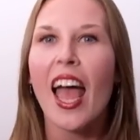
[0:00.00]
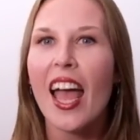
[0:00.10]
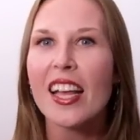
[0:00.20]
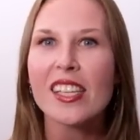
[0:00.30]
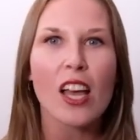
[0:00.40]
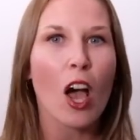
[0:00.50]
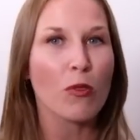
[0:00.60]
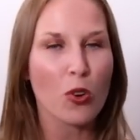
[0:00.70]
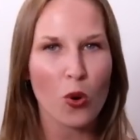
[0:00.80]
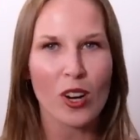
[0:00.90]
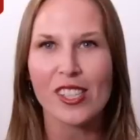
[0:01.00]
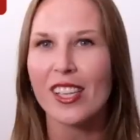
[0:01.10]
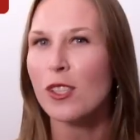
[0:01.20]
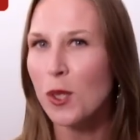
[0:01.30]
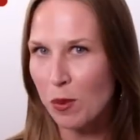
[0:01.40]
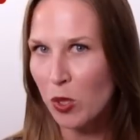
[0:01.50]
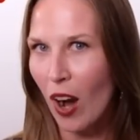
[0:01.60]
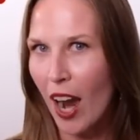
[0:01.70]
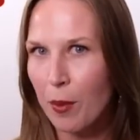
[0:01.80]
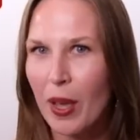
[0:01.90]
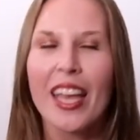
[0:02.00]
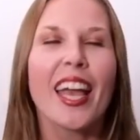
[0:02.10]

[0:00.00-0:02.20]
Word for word: and of course, subscribe.